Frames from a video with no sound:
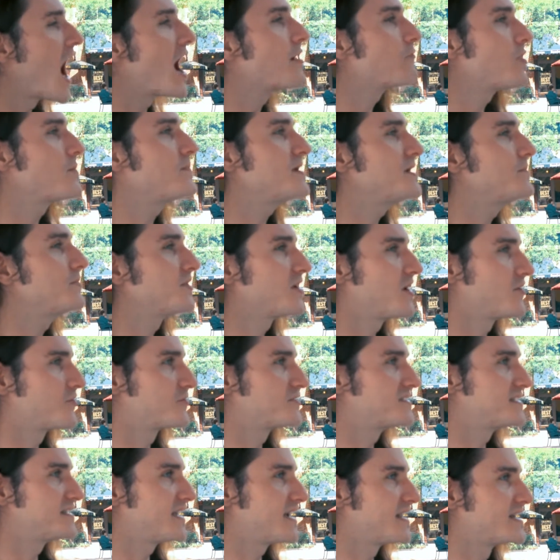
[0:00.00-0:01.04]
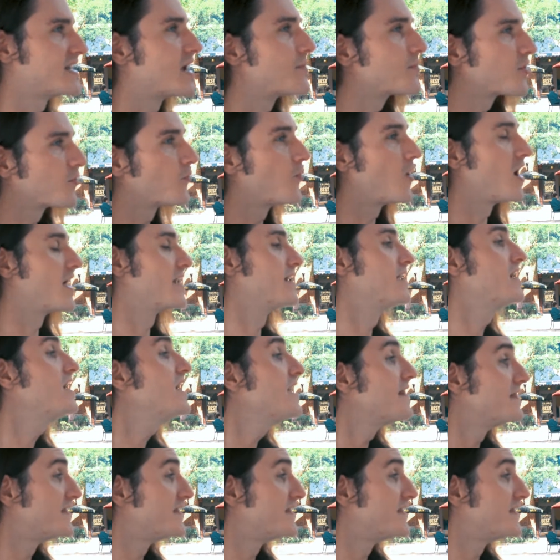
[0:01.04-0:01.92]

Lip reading: I want people to understand, number one,